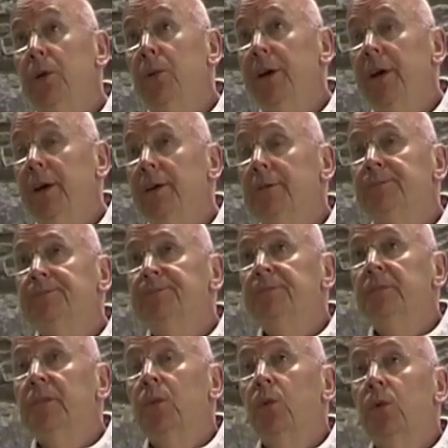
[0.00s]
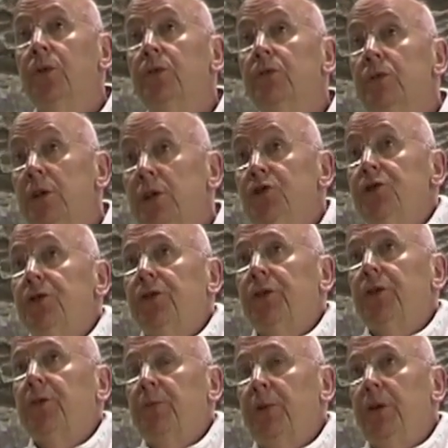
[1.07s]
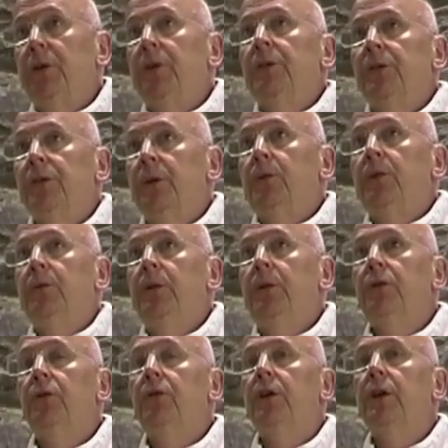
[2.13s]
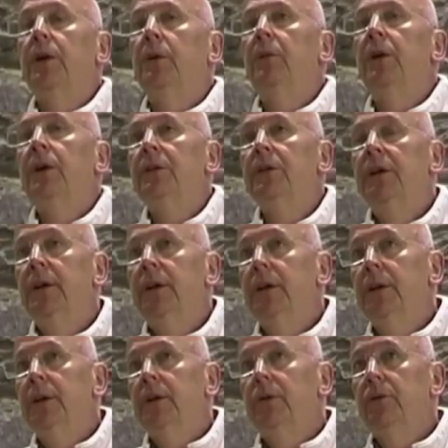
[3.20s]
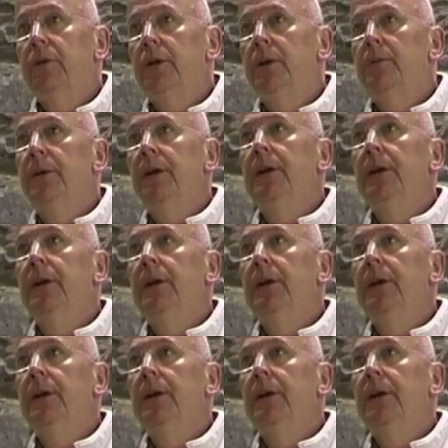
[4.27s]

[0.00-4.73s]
Holy Week, what the religious experience that we've been talking about really